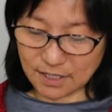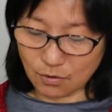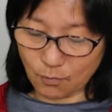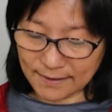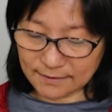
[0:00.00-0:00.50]

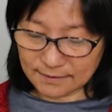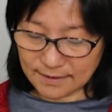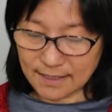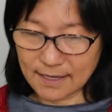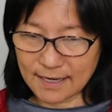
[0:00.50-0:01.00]
One
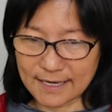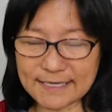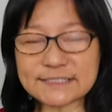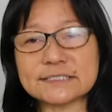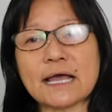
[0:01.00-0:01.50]

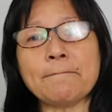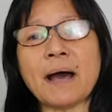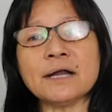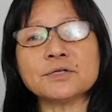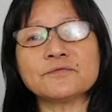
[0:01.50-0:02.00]
is the
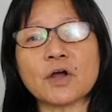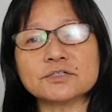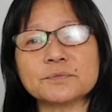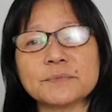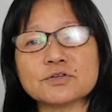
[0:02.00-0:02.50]
amount of
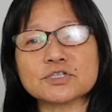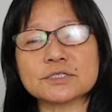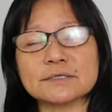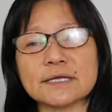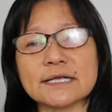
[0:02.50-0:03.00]

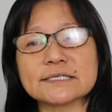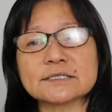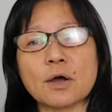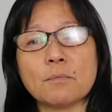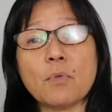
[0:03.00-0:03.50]
contribution is
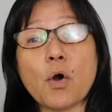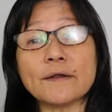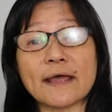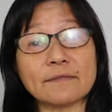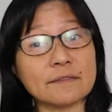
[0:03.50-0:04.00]
more
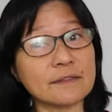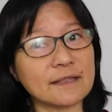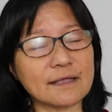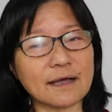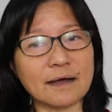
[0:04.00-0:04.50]
than
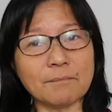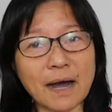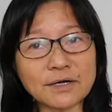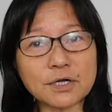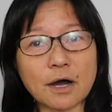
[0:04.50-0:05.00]
the
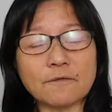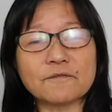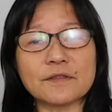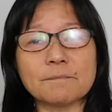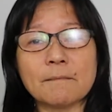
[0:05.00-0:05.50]
amount of
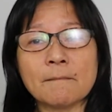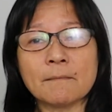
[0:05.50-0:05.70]
the